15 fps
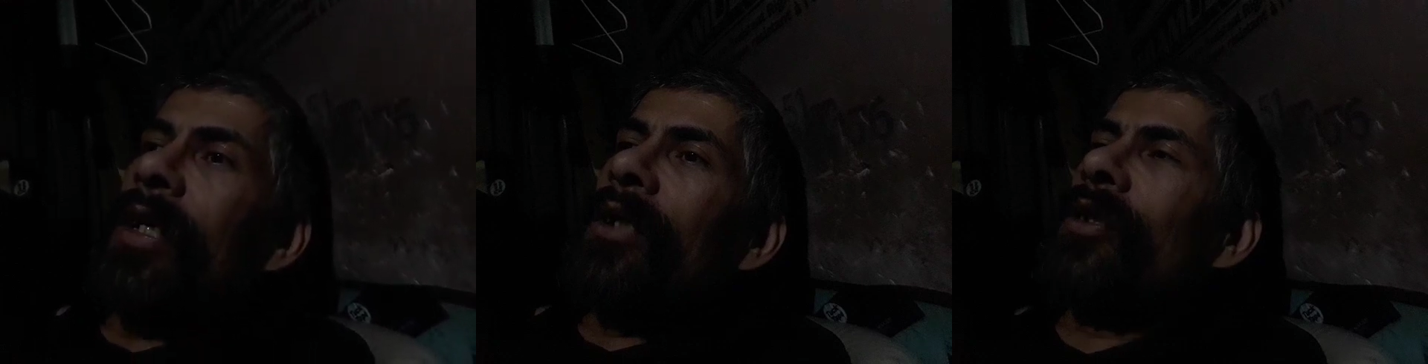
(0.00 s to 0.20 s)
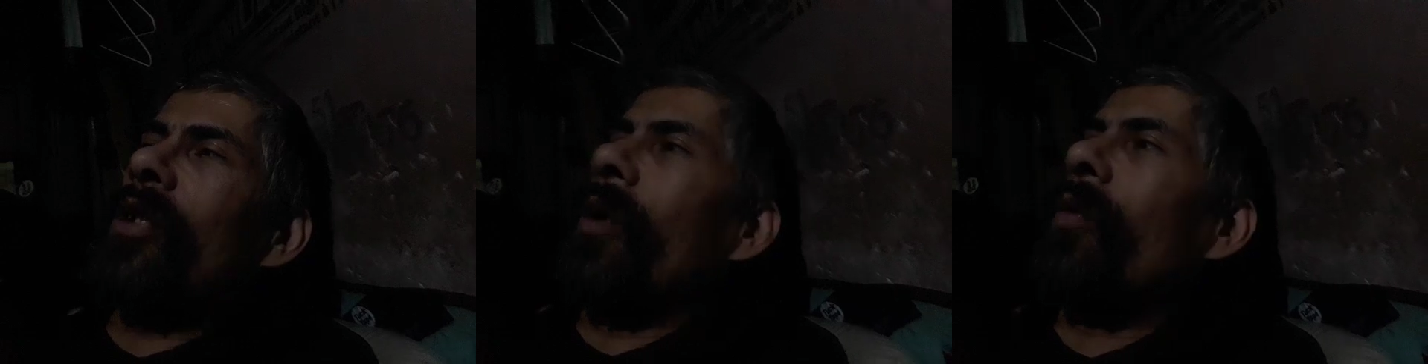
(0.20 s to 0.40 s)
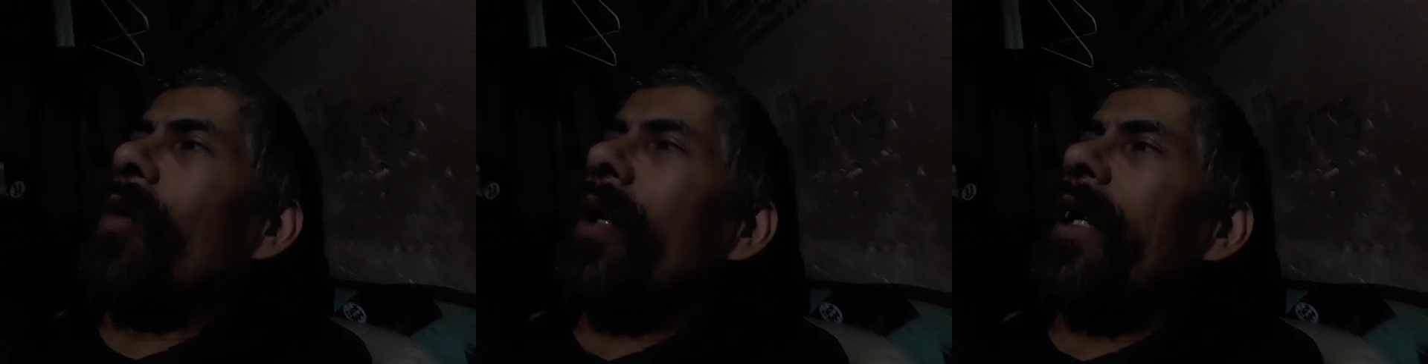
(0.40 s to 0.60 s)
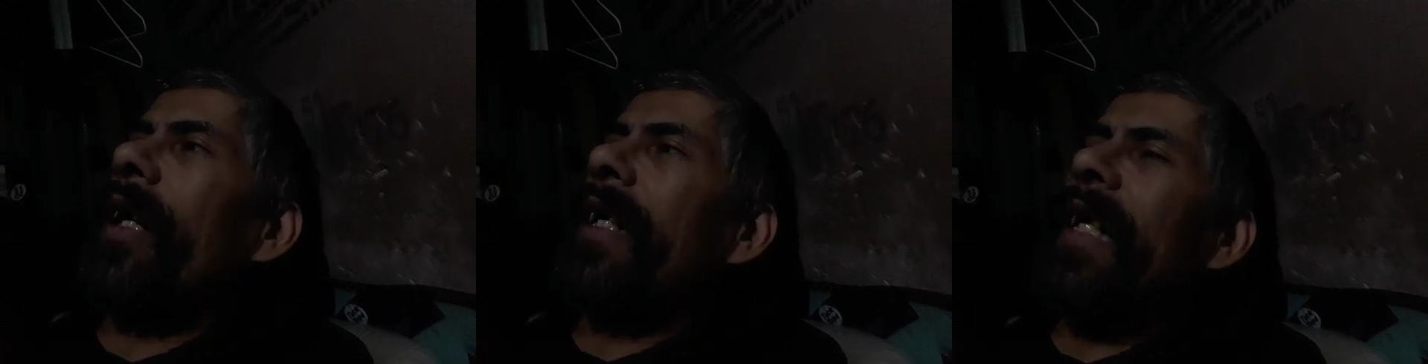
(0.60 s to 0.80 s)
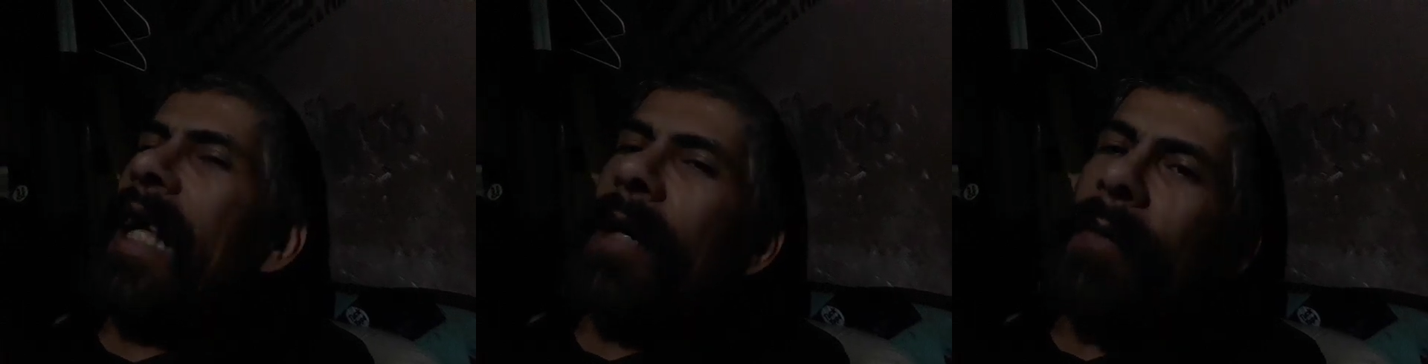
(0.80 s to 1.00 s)
so where
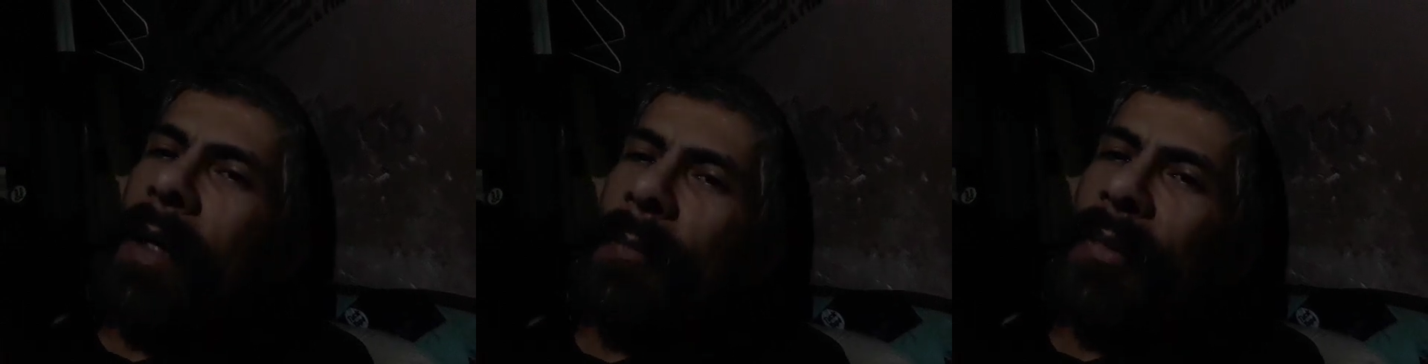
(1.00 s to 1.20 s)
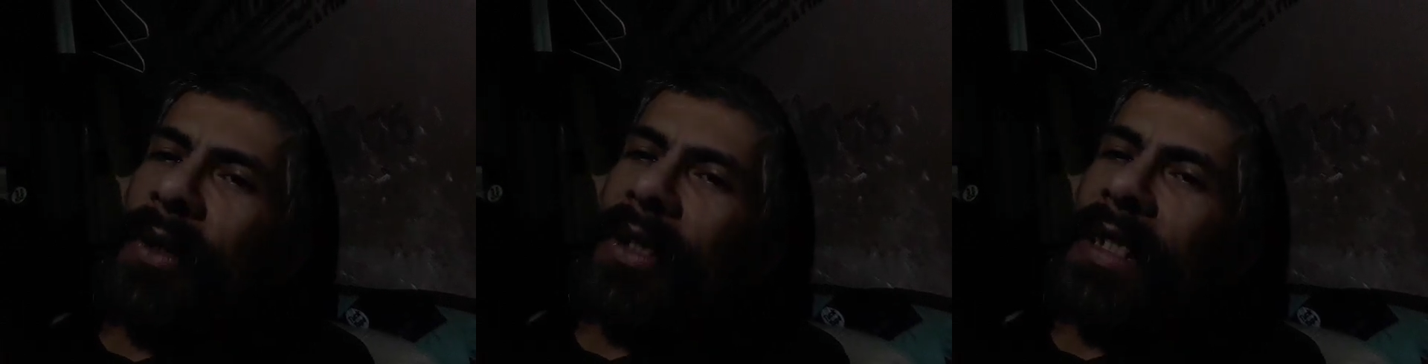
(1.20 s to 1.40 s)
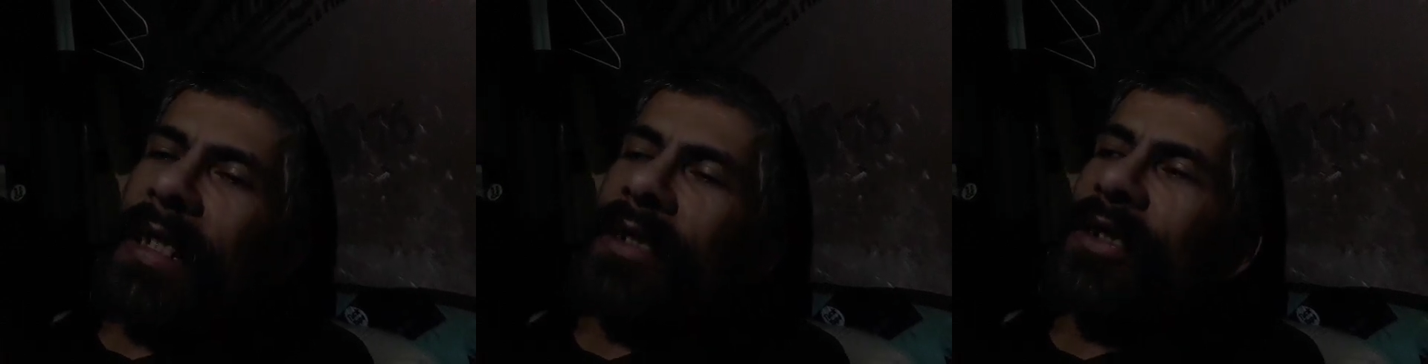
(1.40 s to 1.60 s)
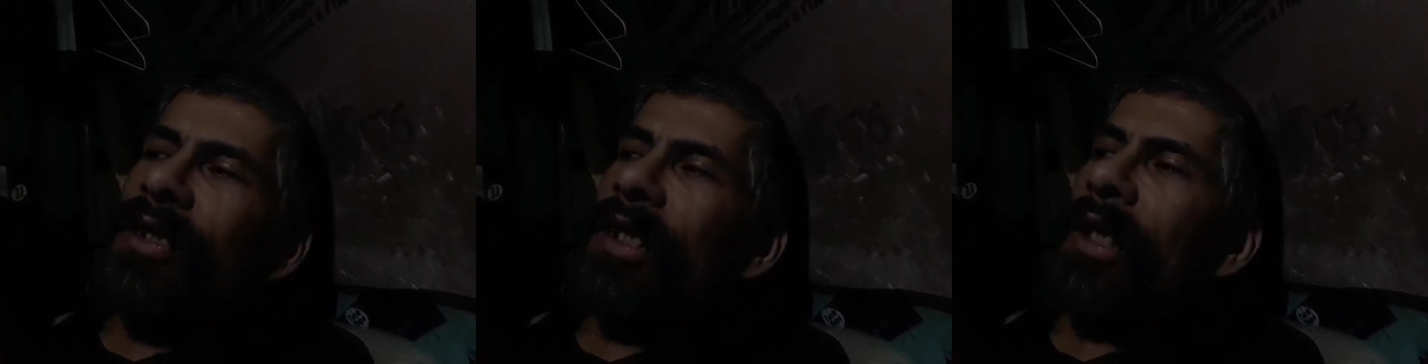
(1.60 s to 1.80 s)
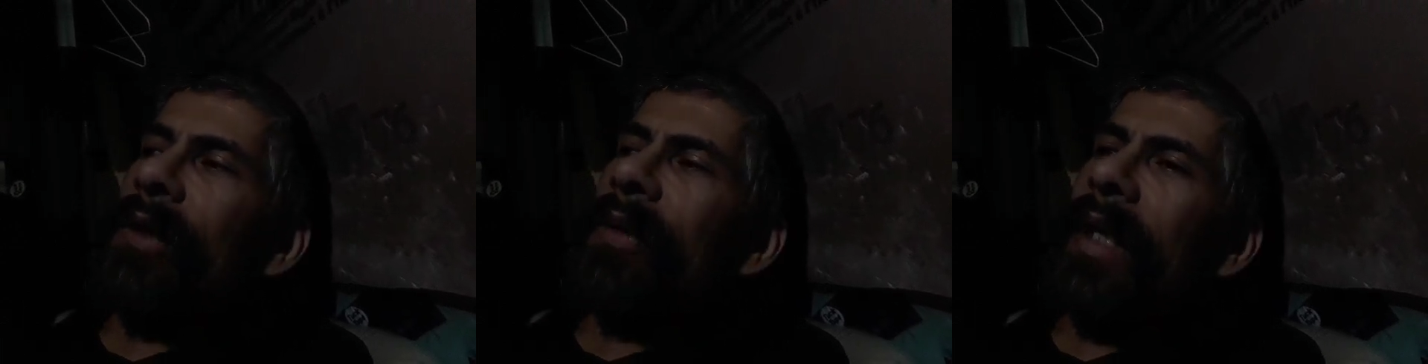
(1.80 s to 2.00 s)
I came up with the
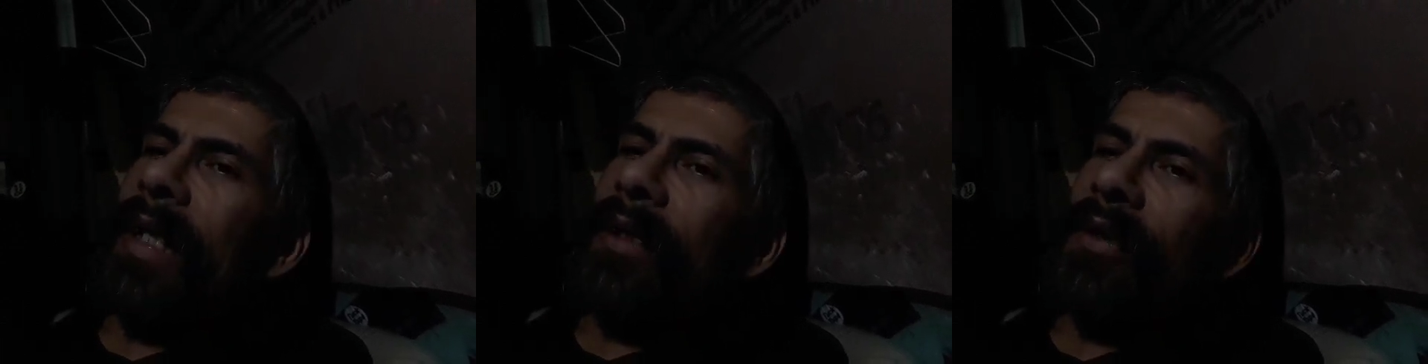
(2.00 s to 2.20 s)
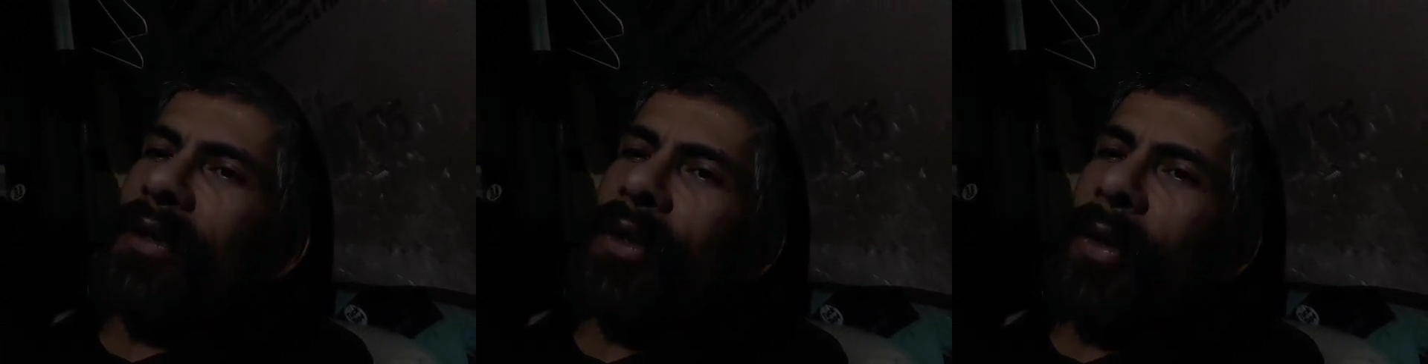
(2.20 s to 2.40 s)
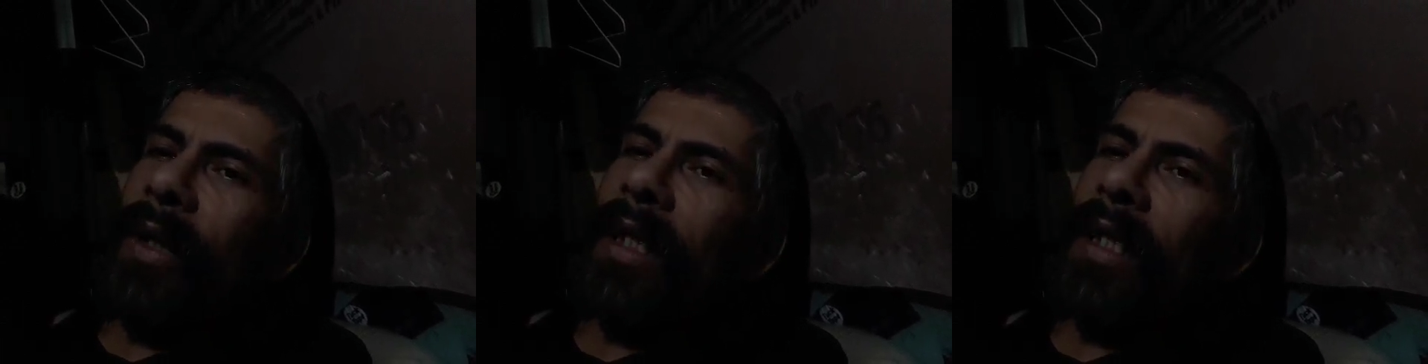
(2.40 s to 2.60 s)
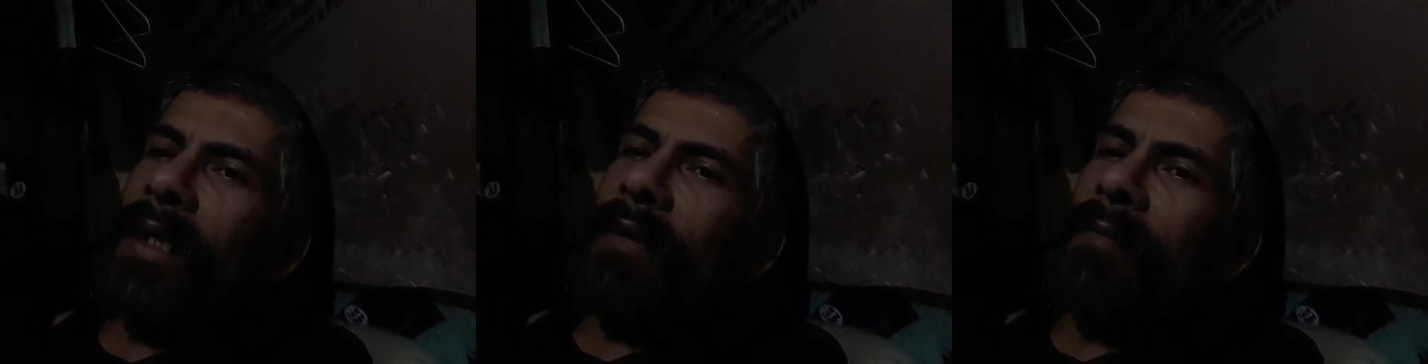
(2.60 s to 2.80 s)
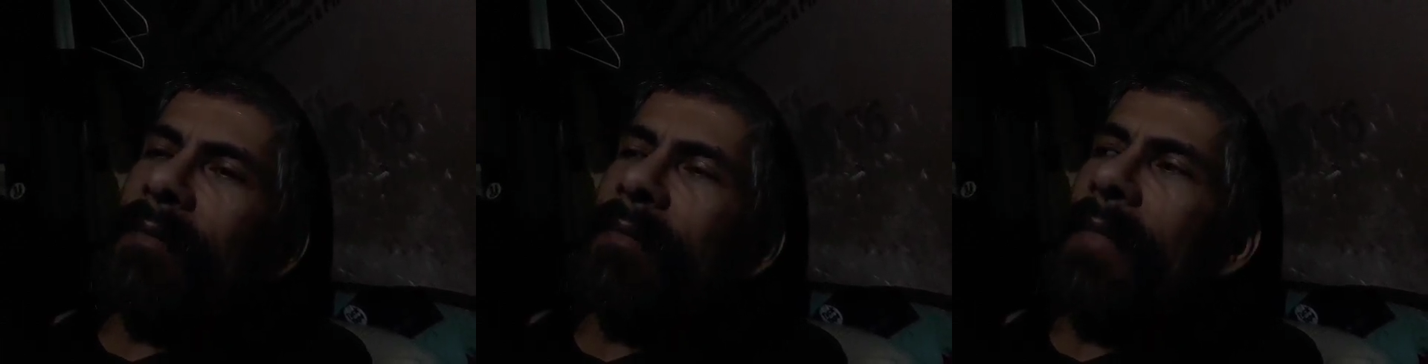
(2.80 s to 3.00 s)
incinerator
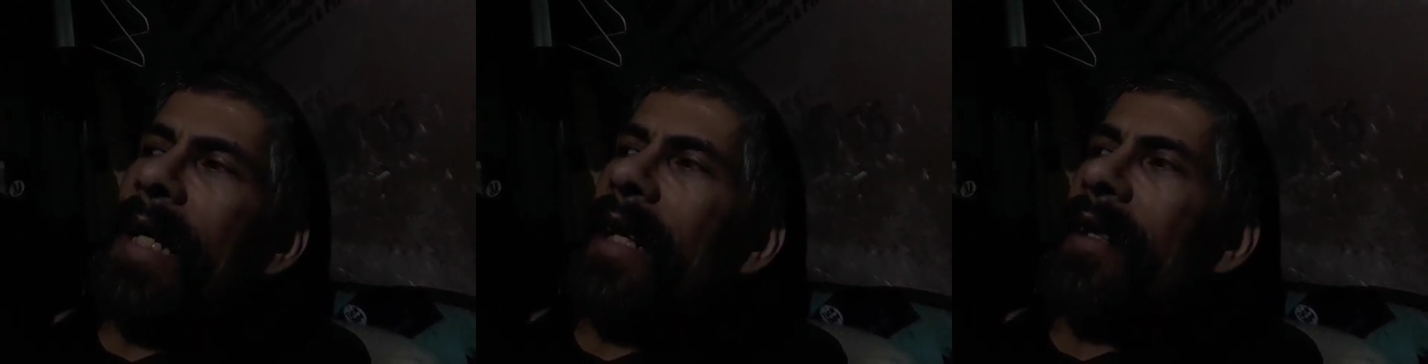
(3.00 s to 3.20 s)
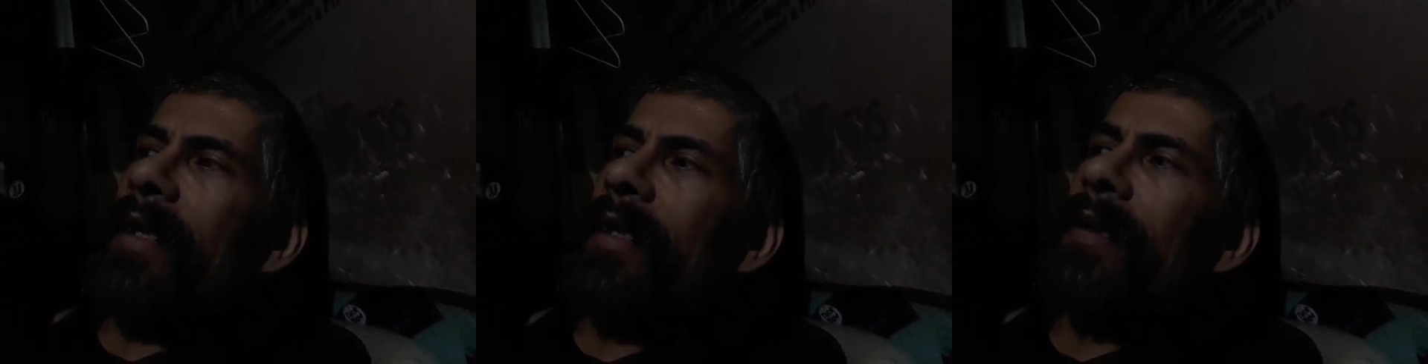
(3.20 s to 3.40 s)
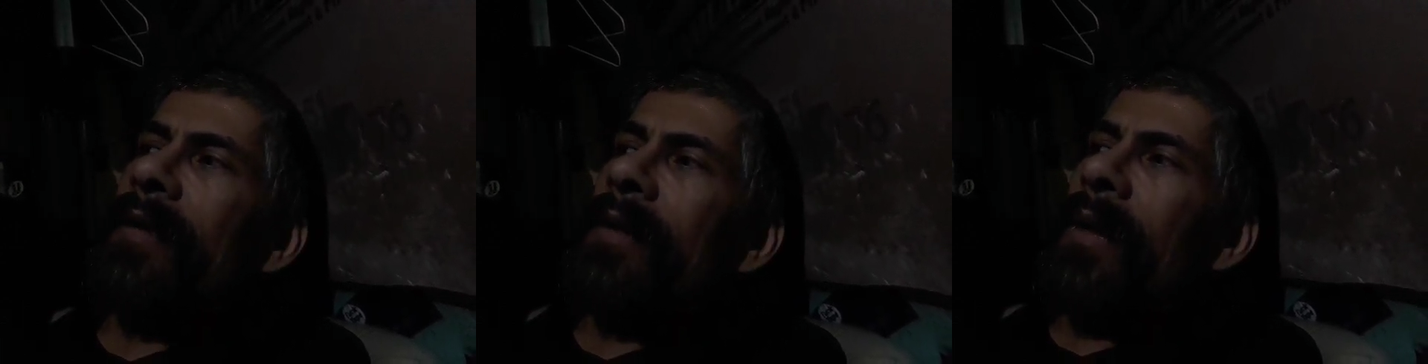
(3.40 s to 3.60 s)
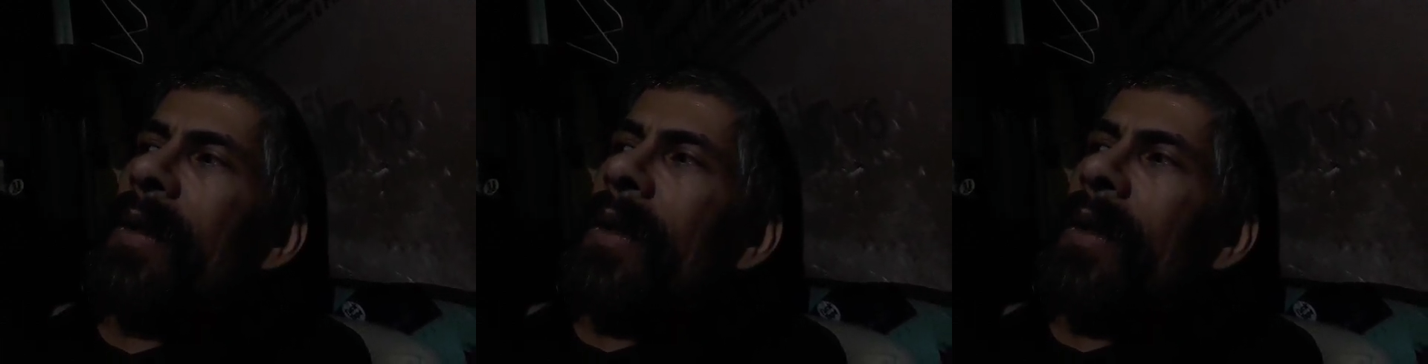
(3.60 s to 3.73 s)
toilet method